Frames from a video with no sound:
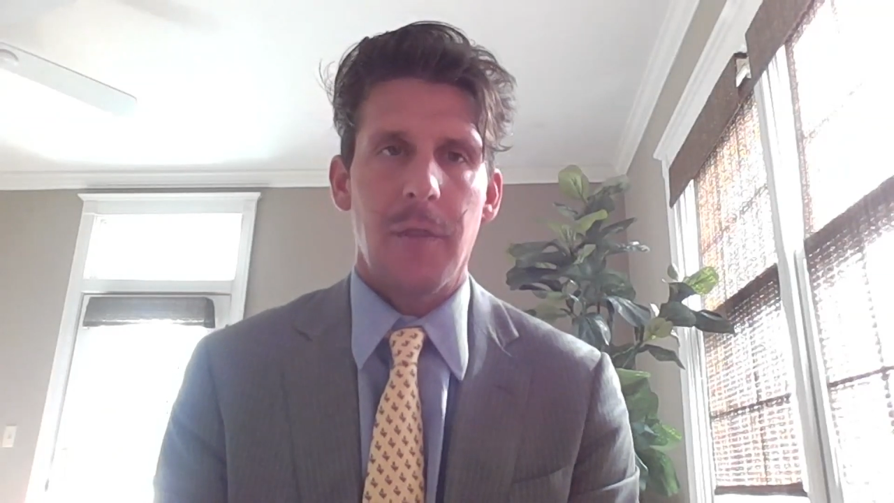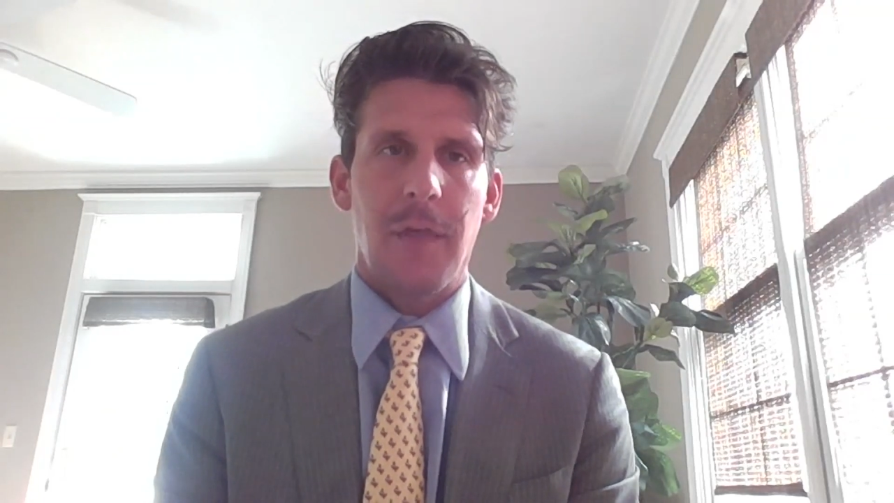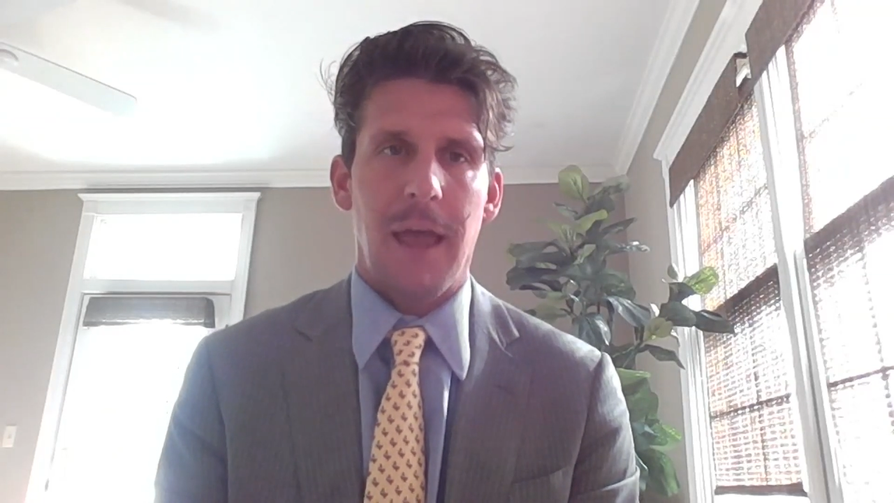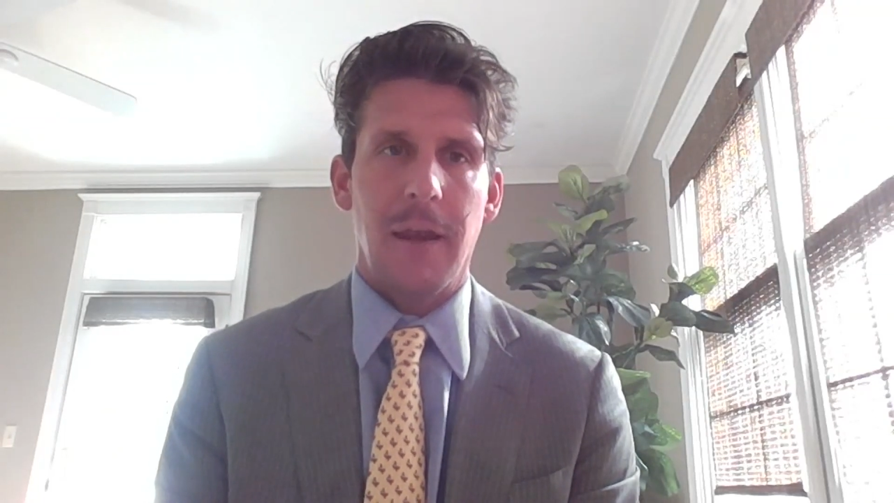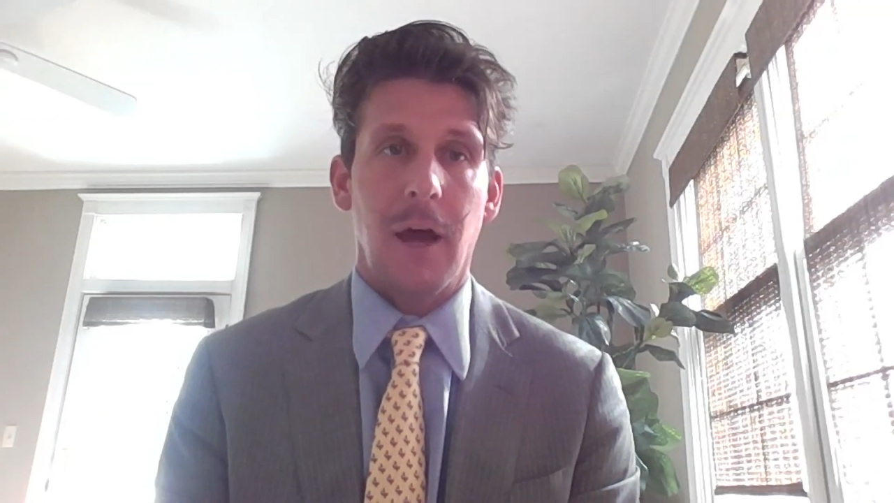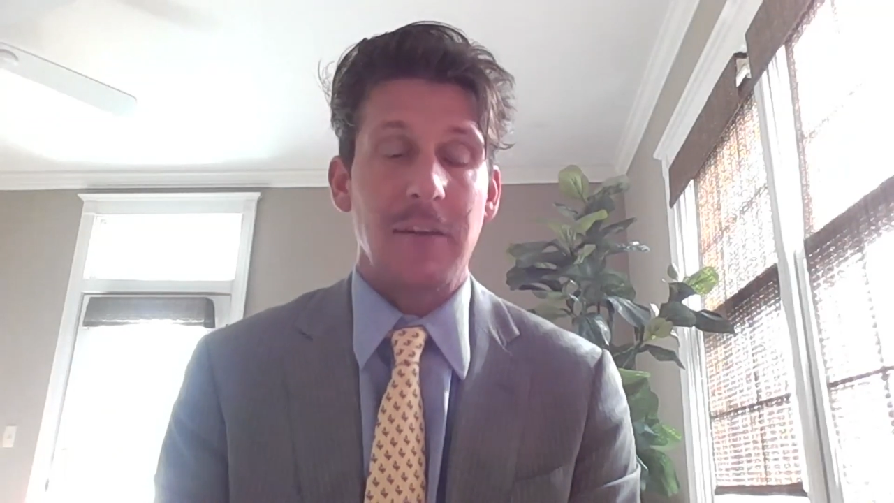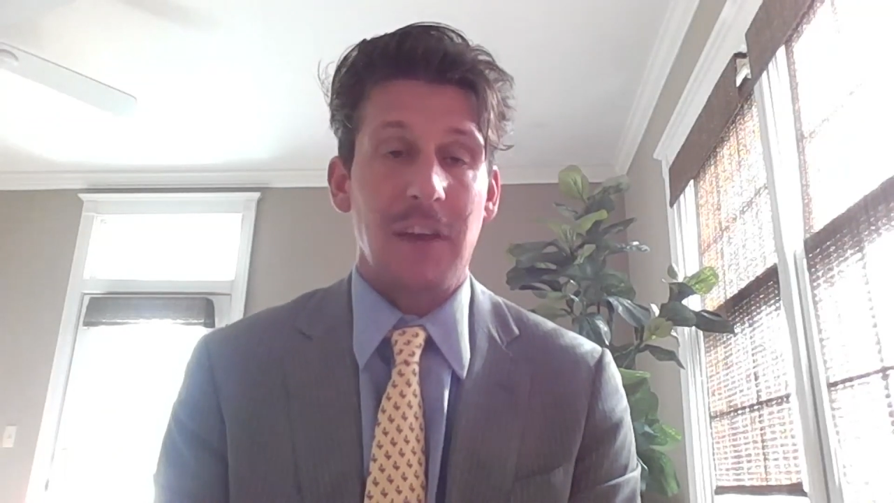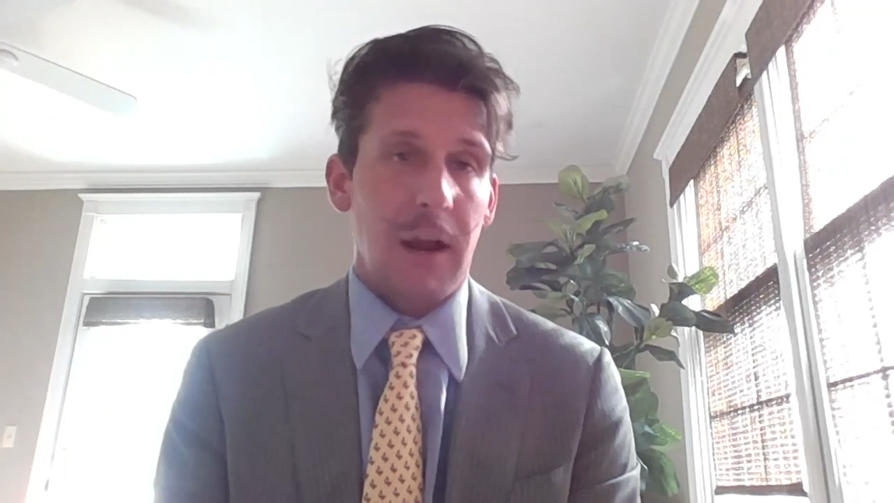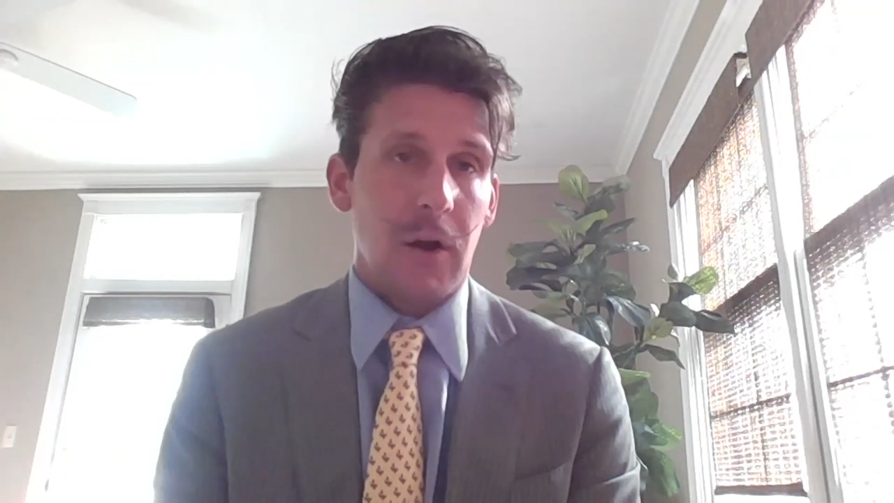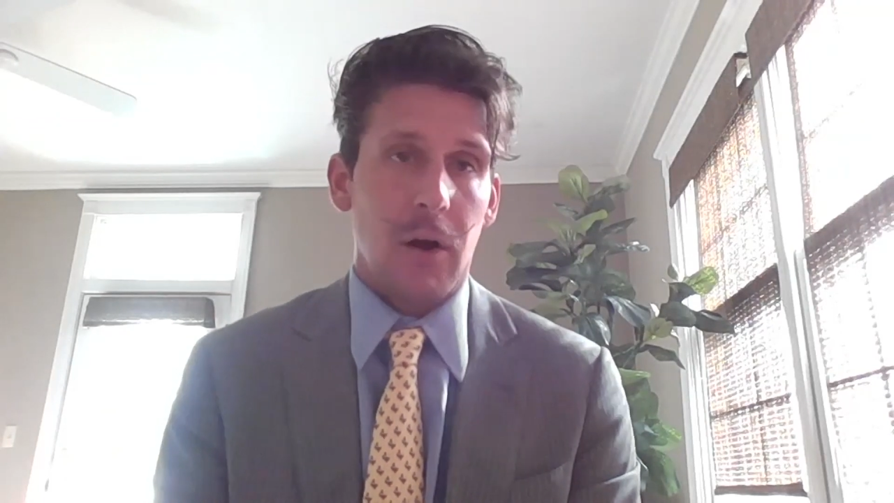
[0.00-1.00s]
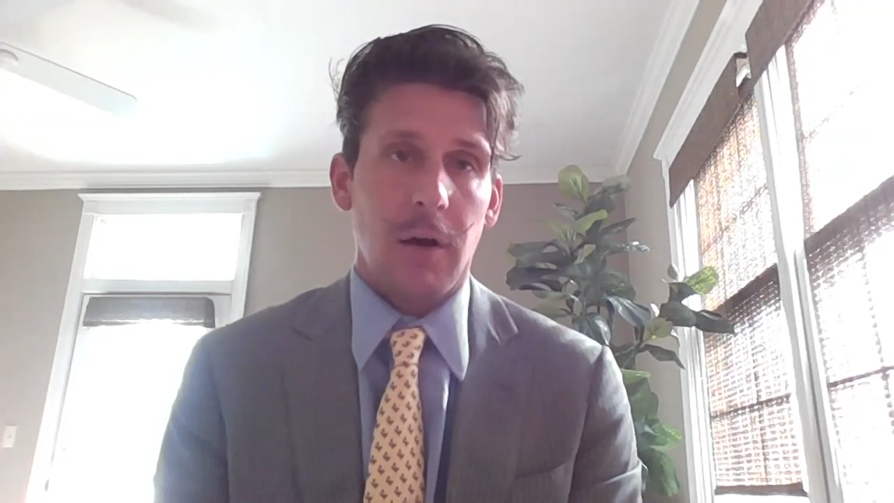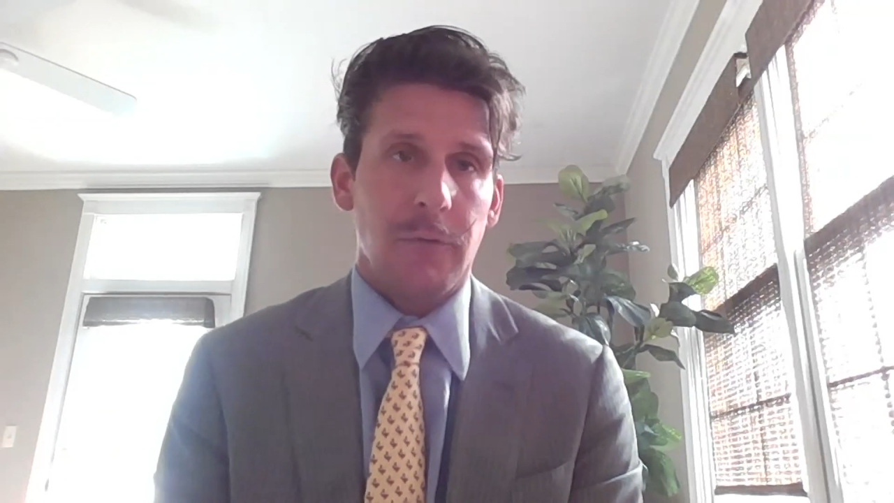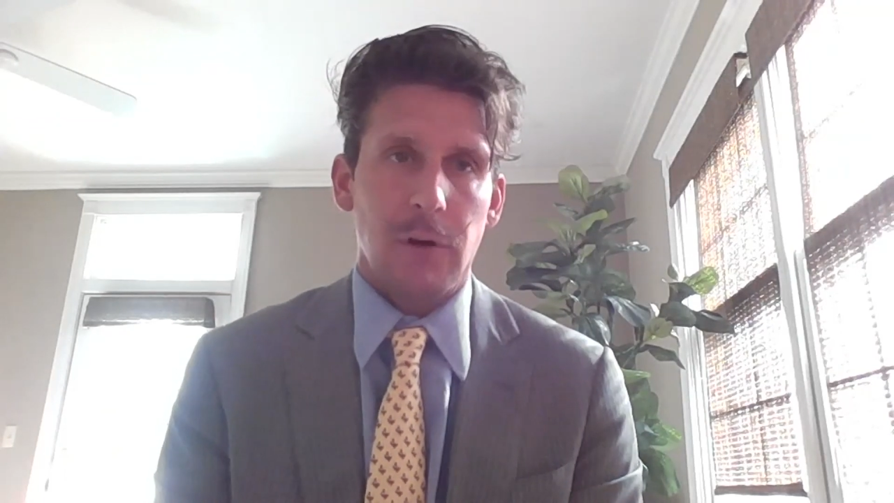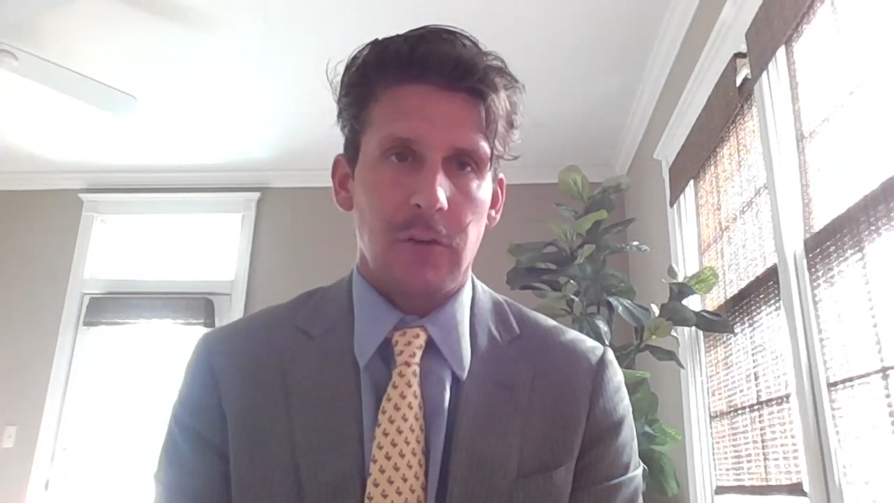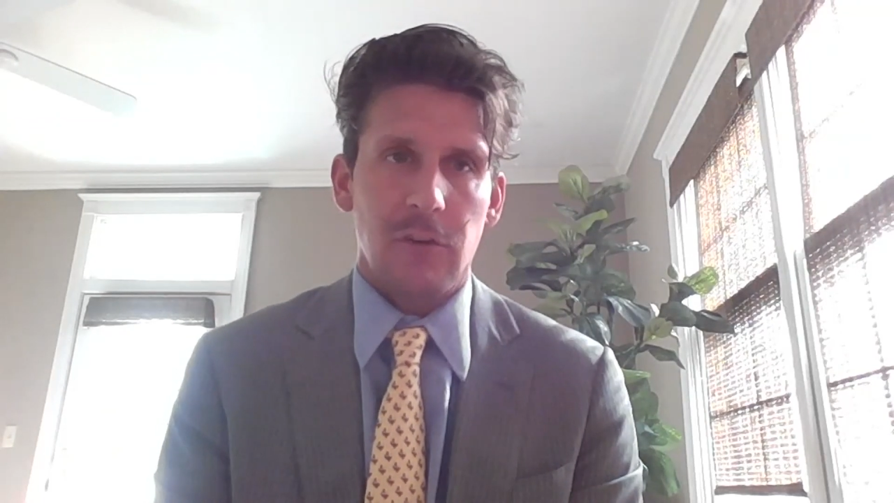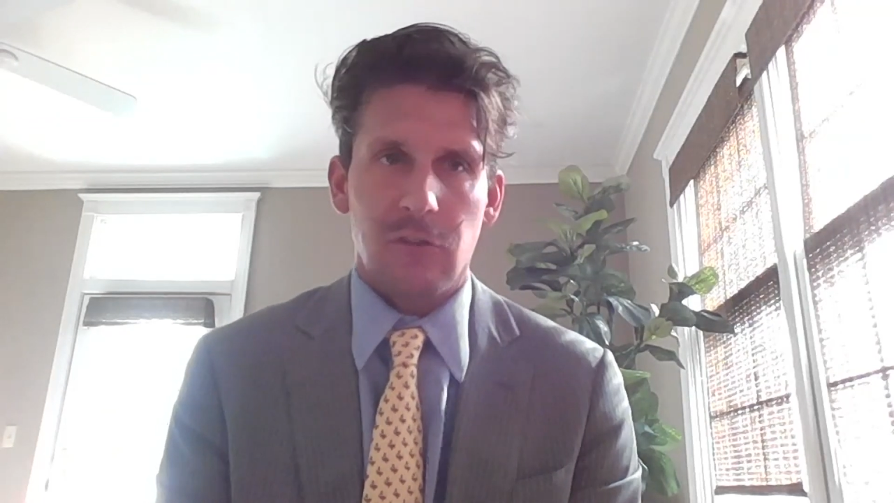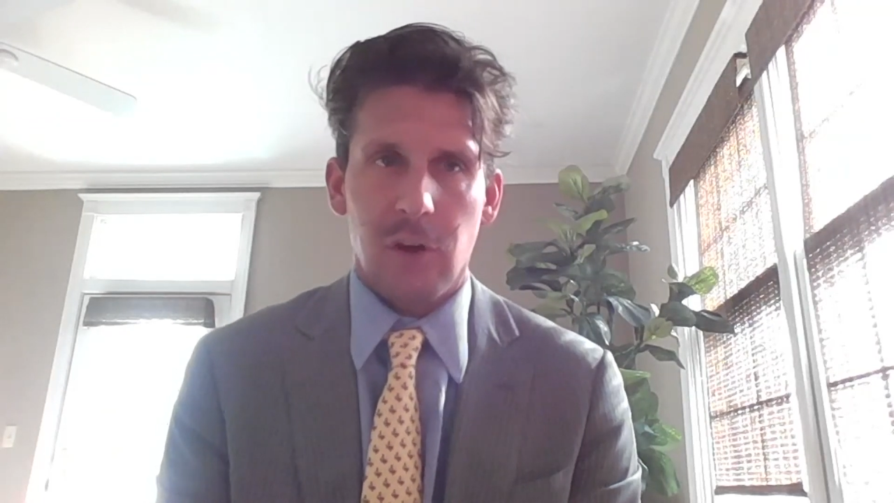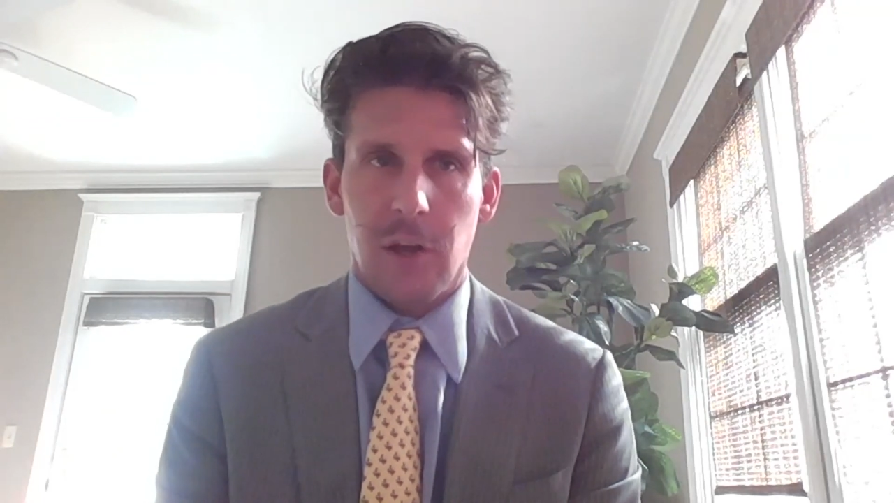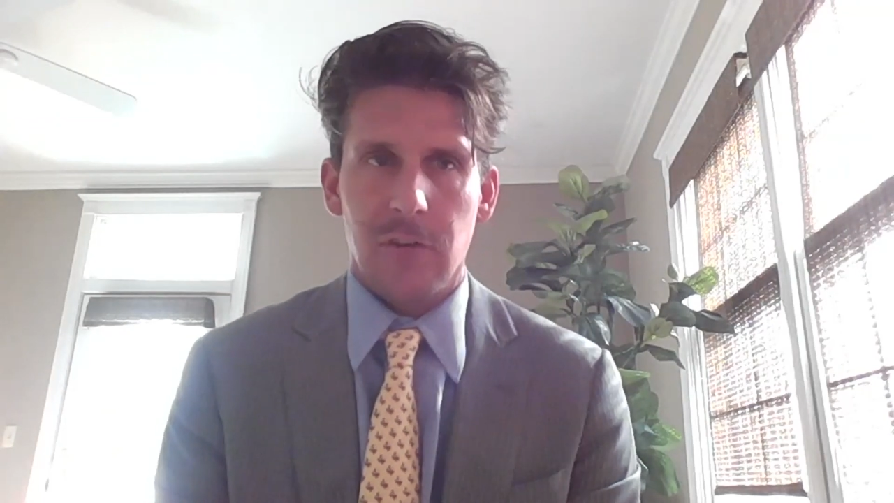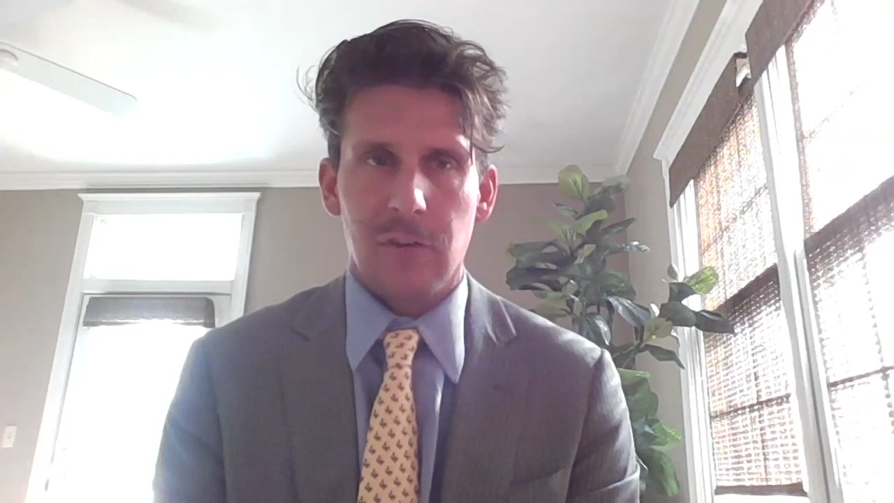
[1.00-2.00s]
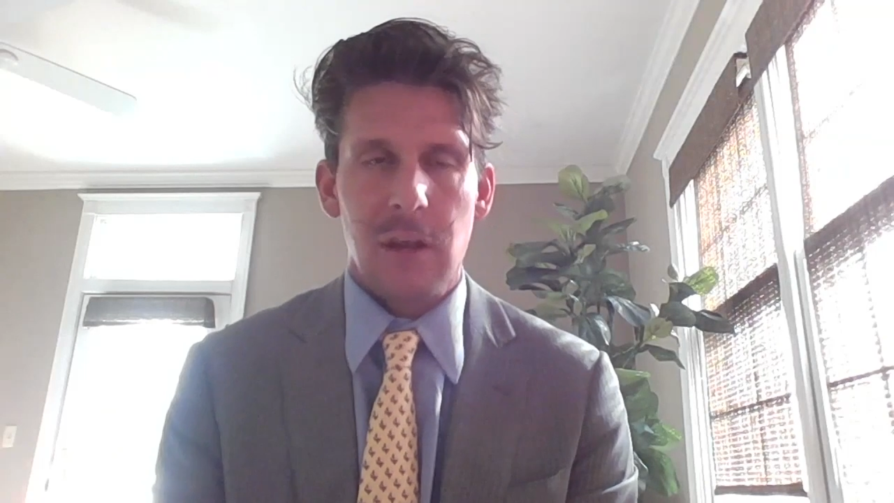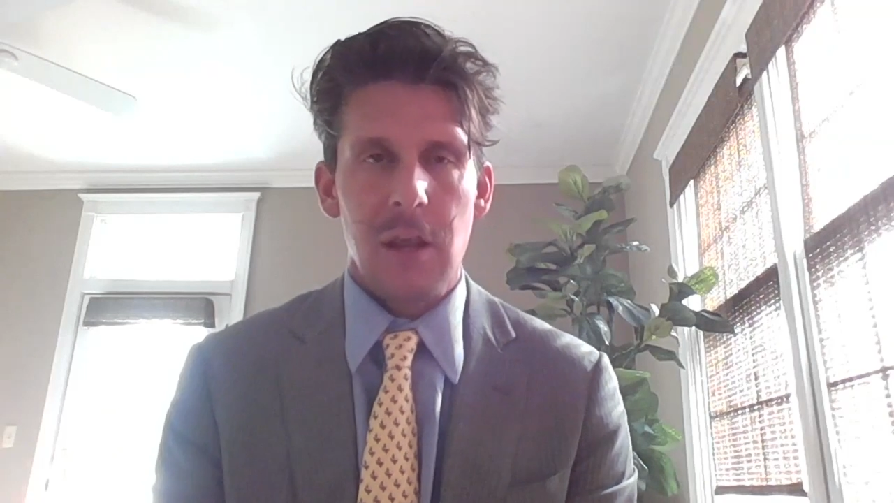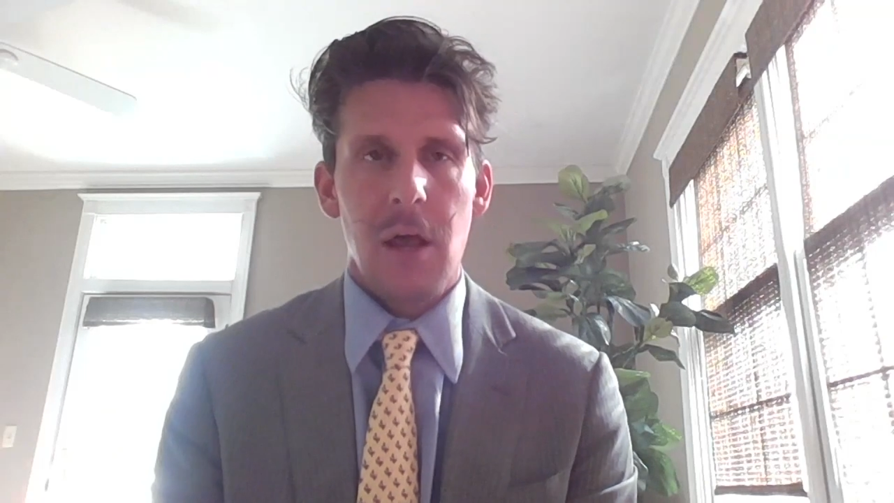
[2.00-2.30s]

than a tariff, which is just